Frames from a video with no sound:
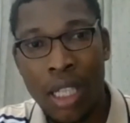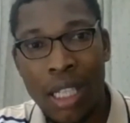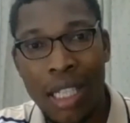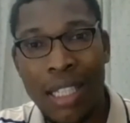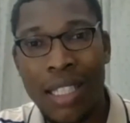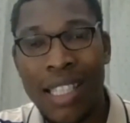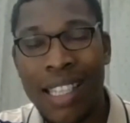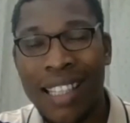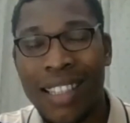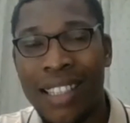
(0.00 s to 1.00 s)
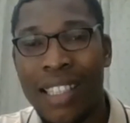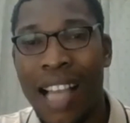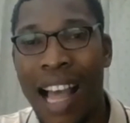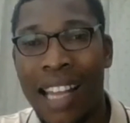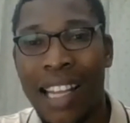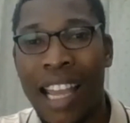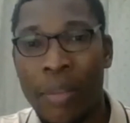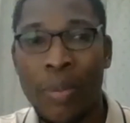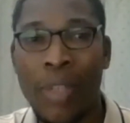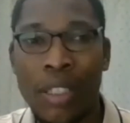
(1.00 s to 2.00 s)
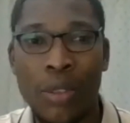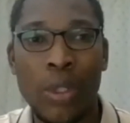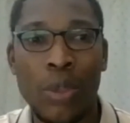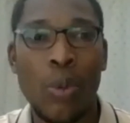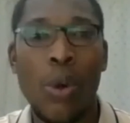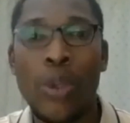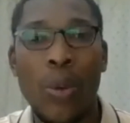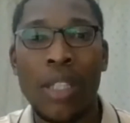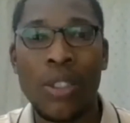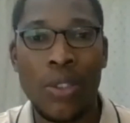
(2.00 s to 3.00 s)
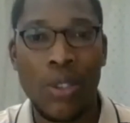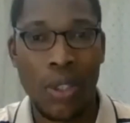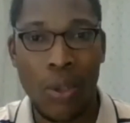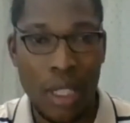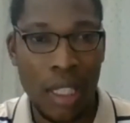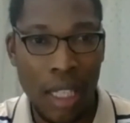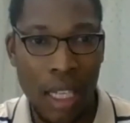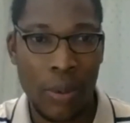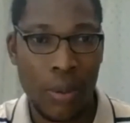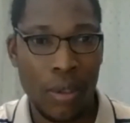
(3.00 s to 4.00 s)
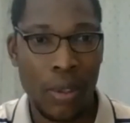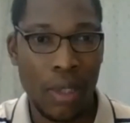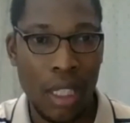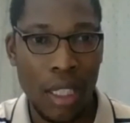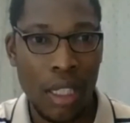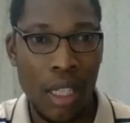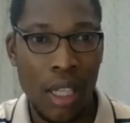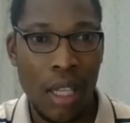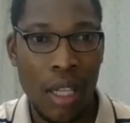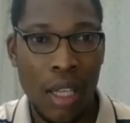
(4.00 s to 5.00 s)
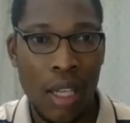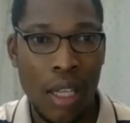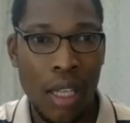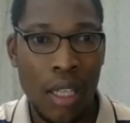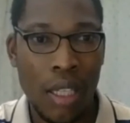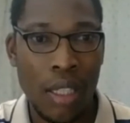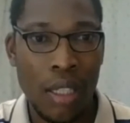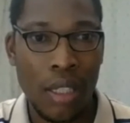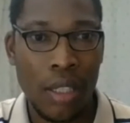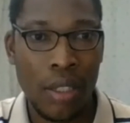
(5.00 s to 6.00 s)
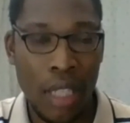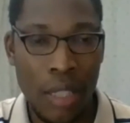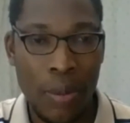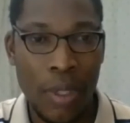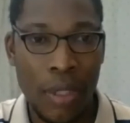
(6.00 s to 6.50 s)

is in alignment with what you want to study now. Okay? You get me?